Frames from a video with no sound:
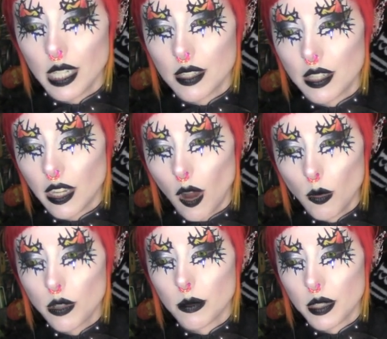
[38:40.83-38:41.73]
is the
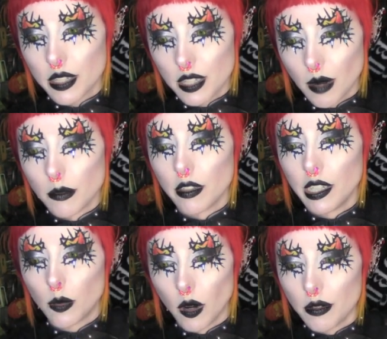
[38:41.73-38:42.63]
ultimate
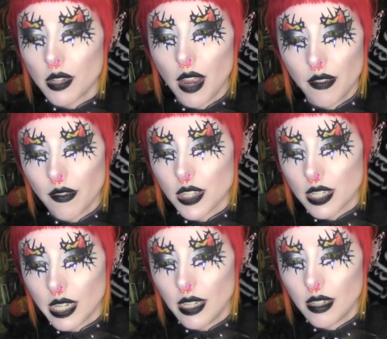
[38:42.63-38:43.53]
summary quote I've ever
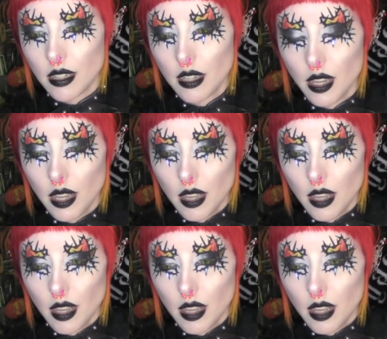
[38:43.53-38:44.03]
seen.